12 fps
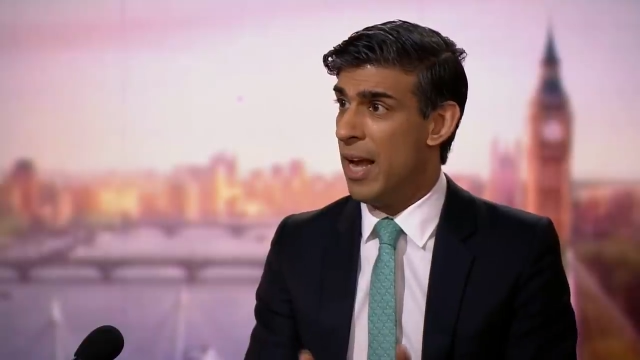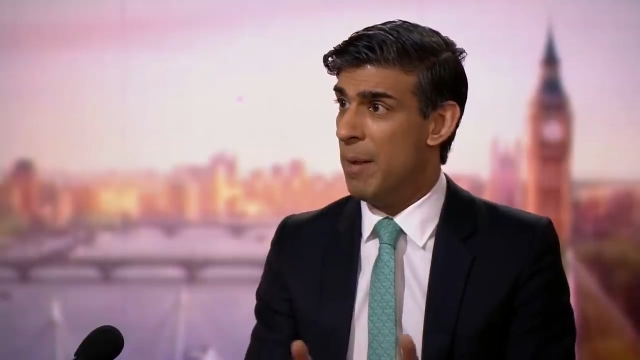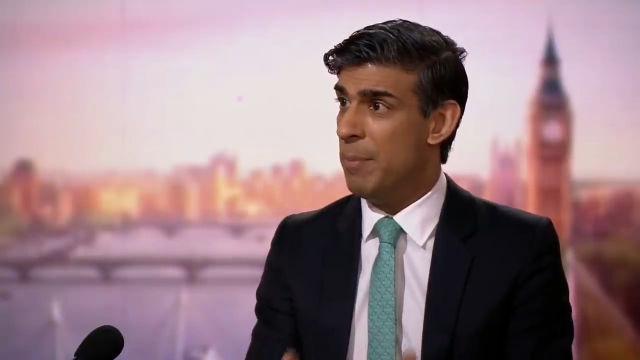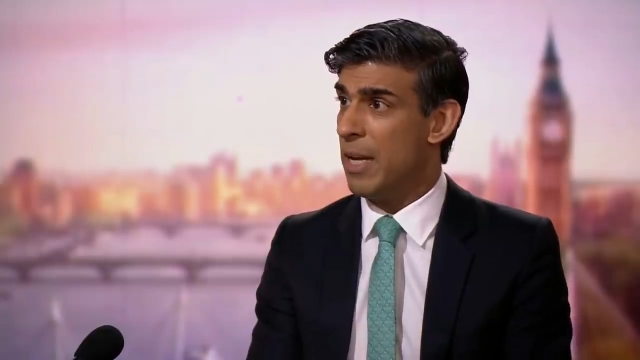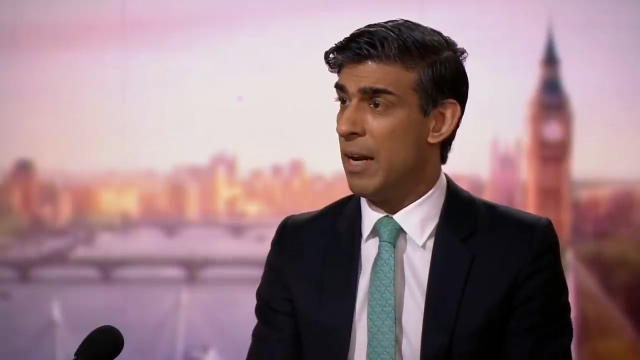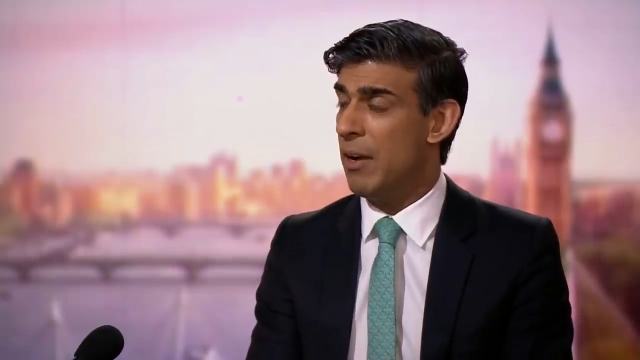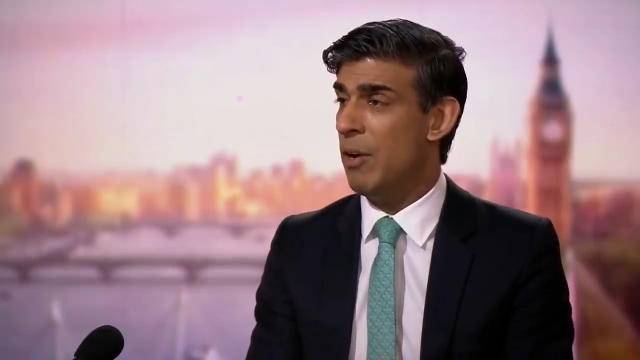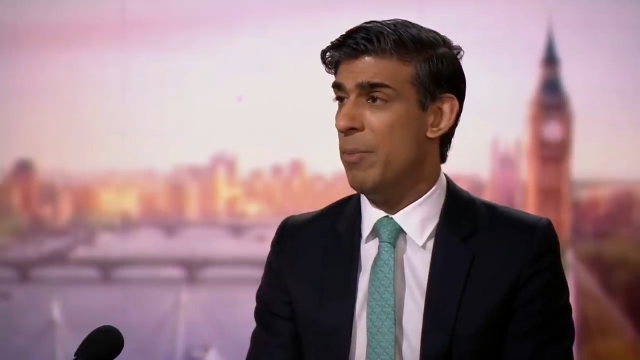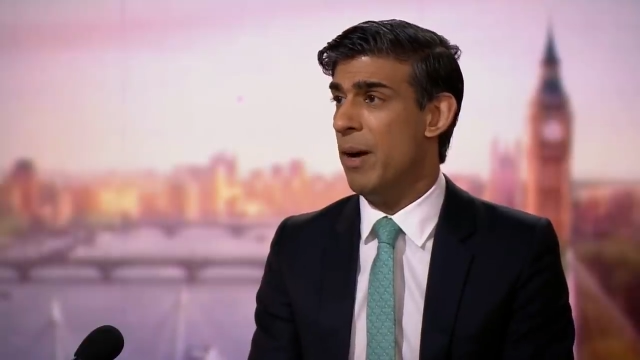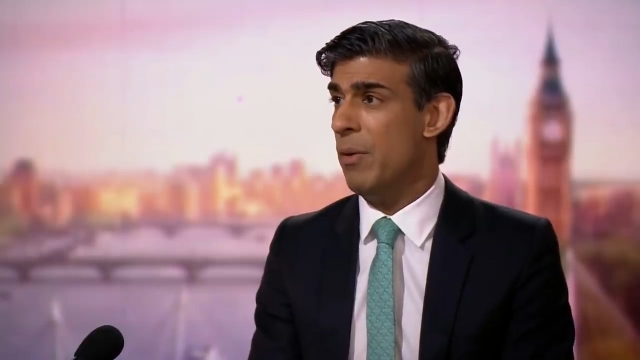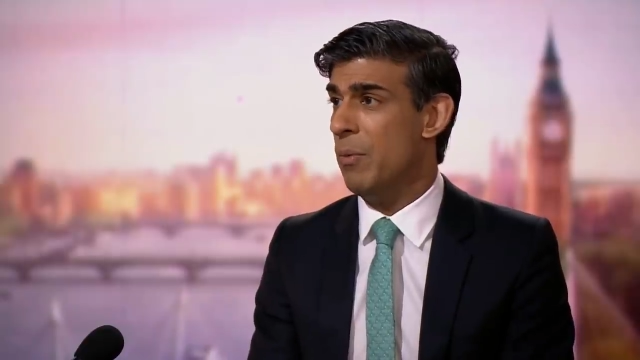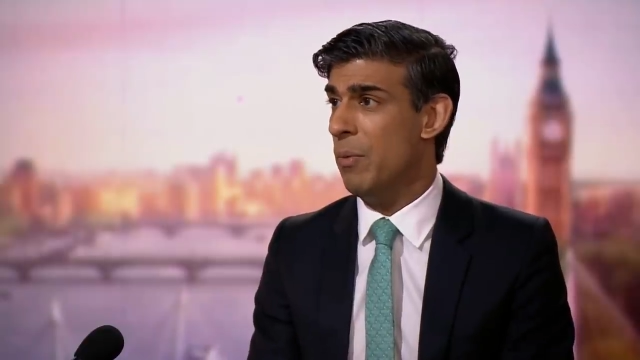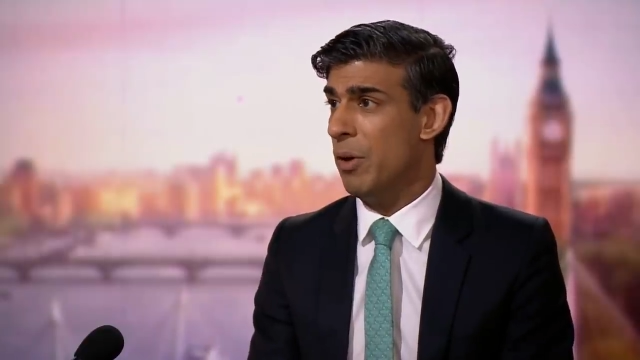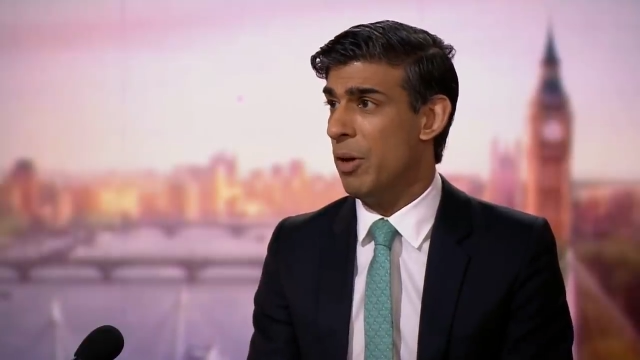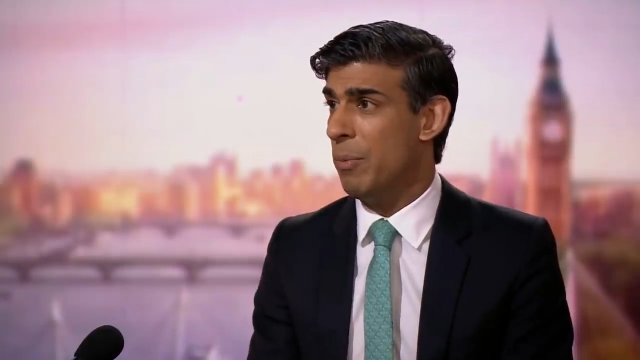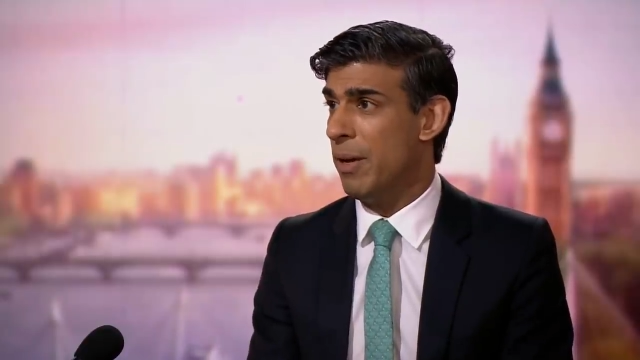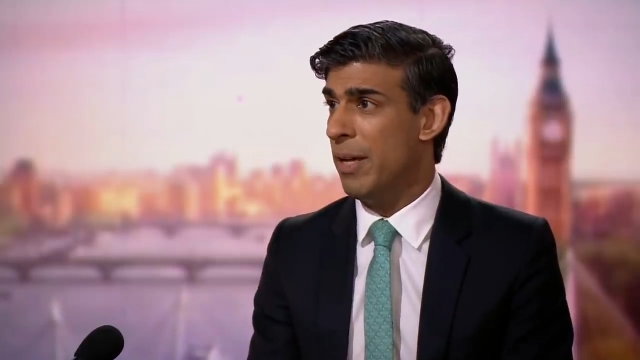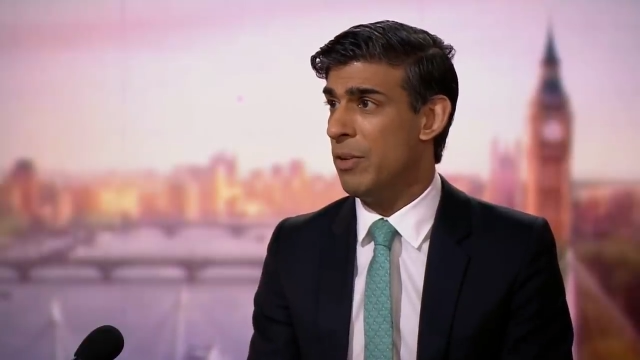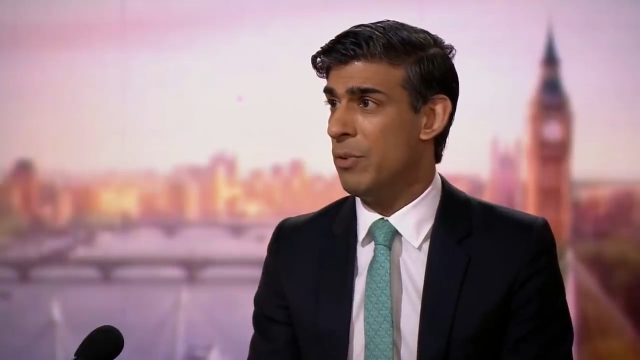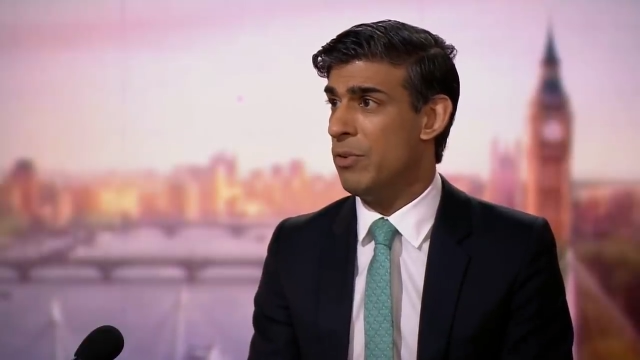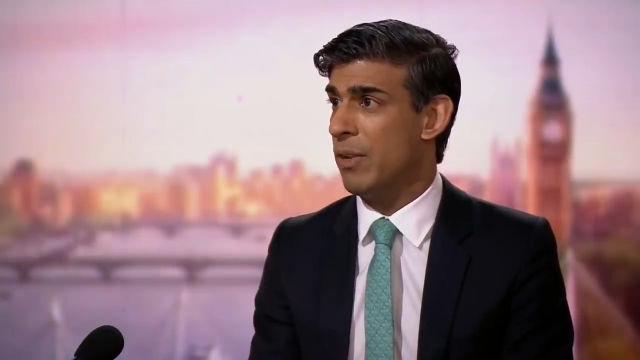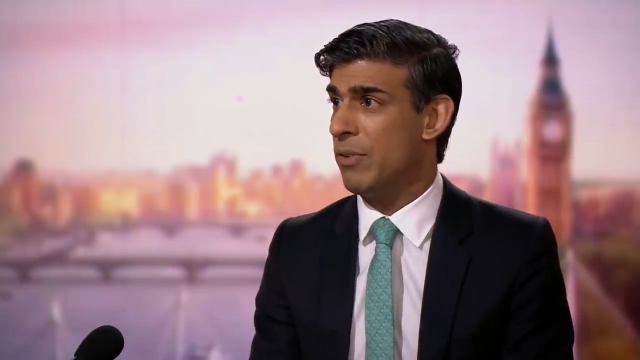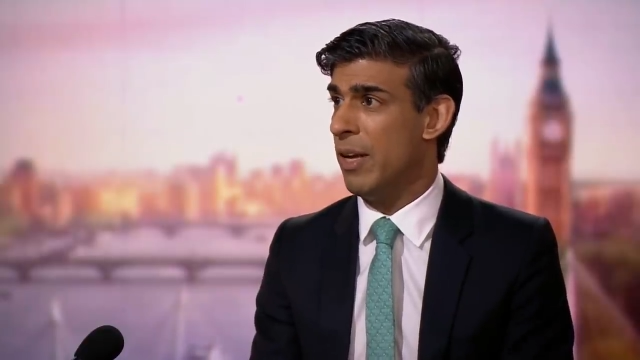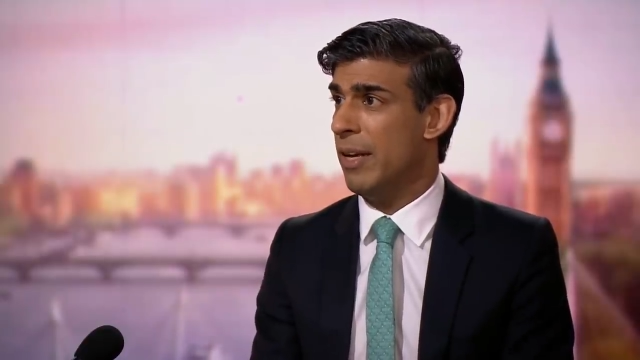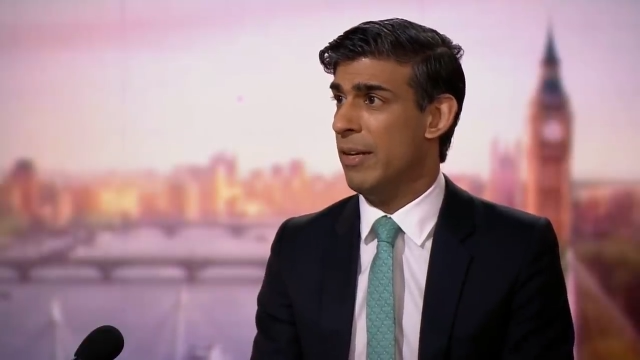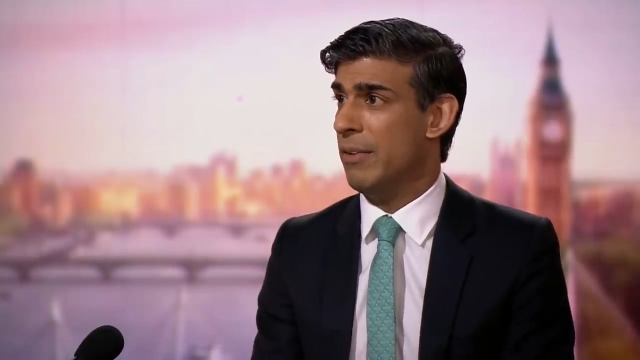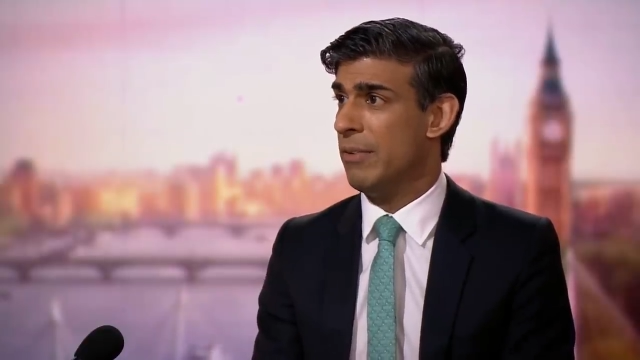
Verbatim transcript: and be clear about what our plan to address that